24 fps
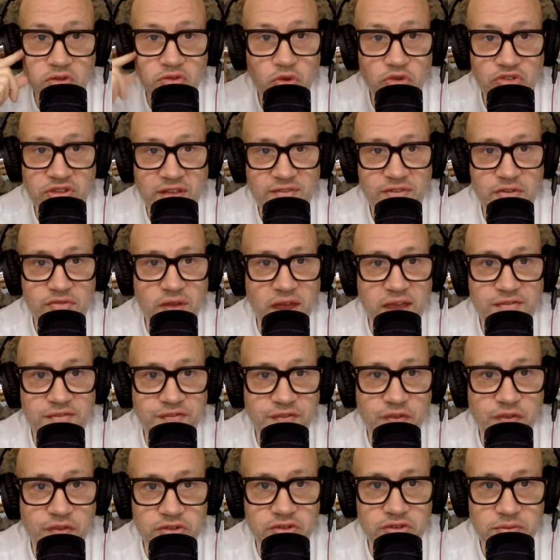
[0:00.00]
doesn't have a
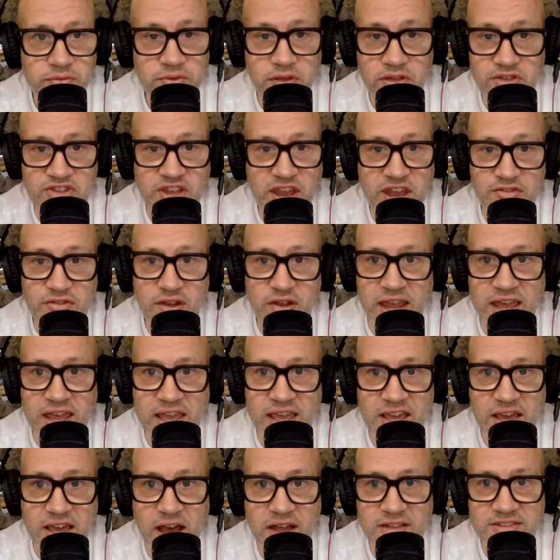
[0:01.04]
right foot,
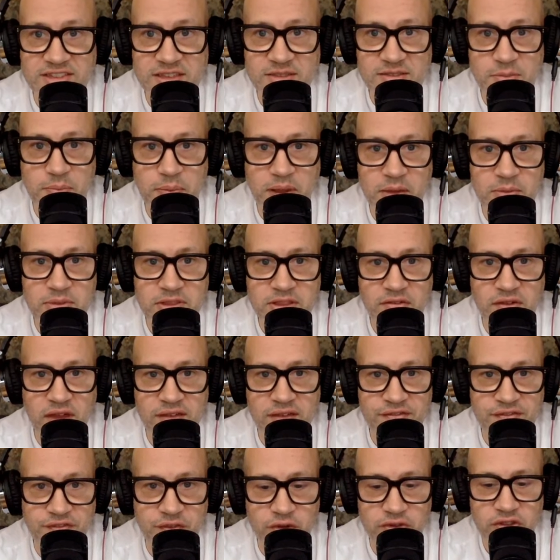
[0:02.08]
generally can't seem to play with the
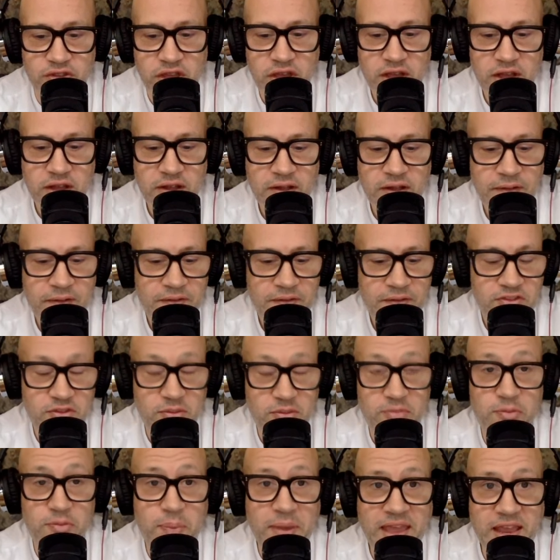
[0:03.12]
right foot.
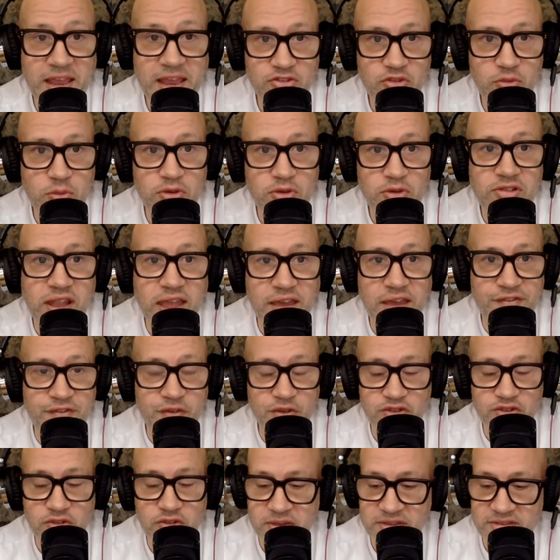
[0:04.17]
Speaking of someone who's
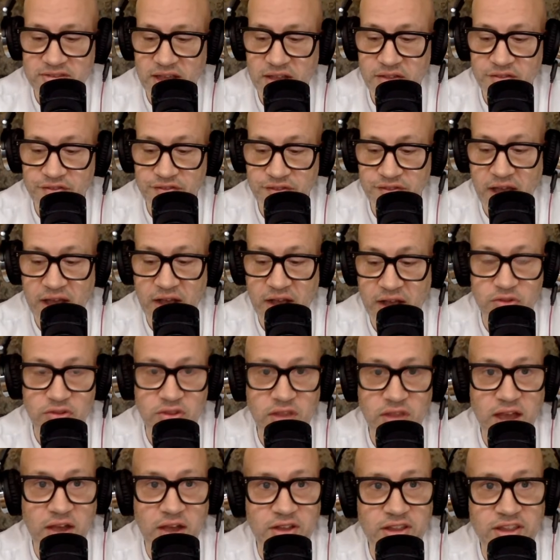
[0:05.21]
left footed myself, I
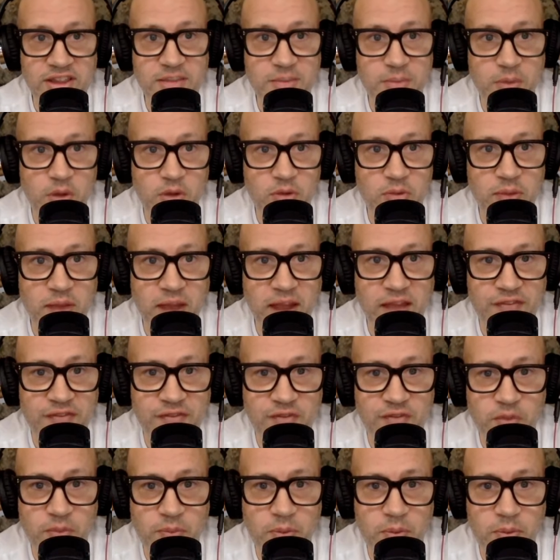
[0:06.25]
could I could hit the ball with my
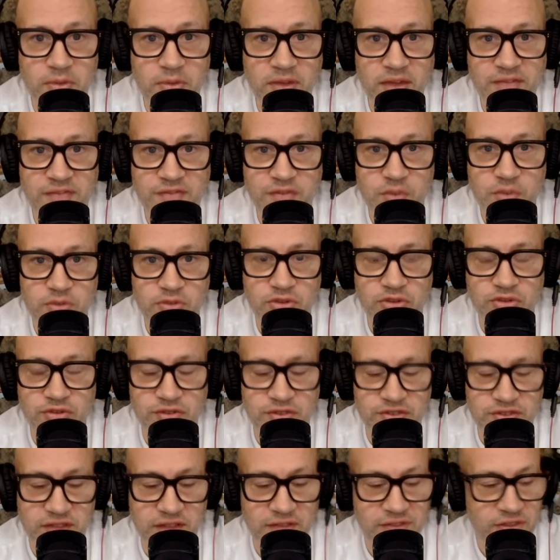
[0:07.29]
left foot, but my right foot was
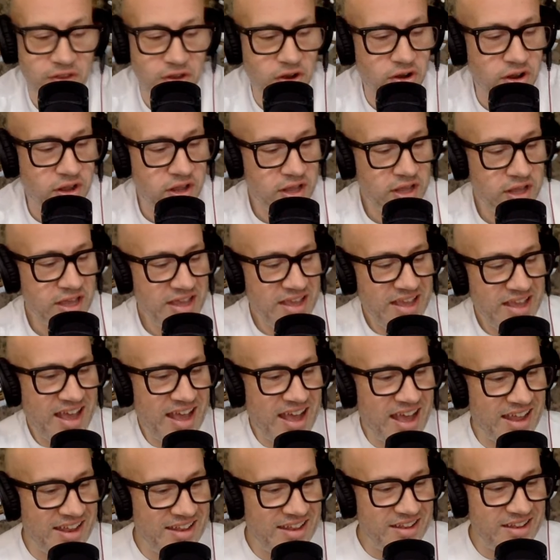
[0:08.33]
just for standing on.
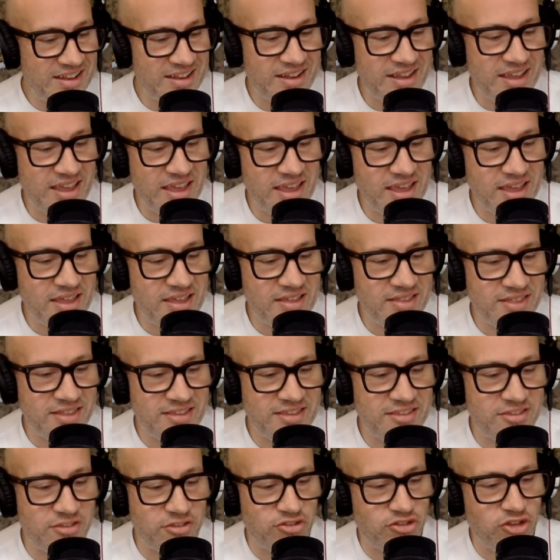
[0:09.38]
And
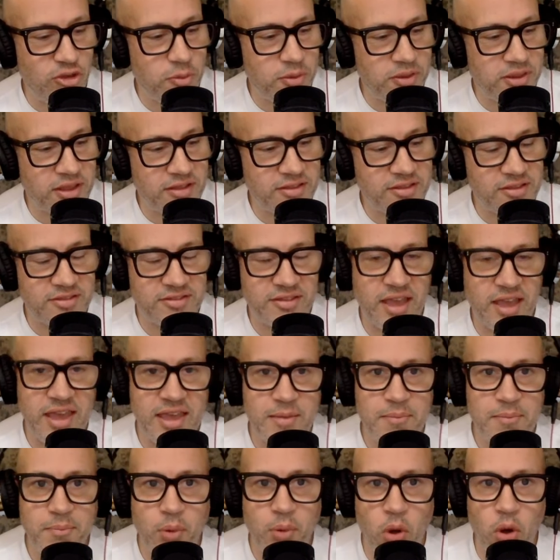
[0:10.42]
this is a stupid mm. thing to
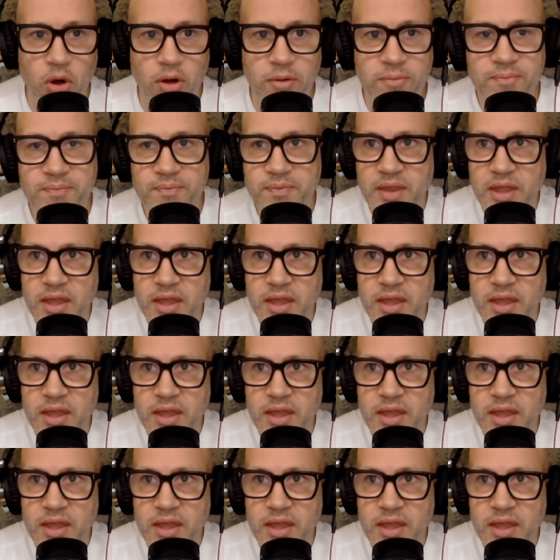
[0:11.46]
say, but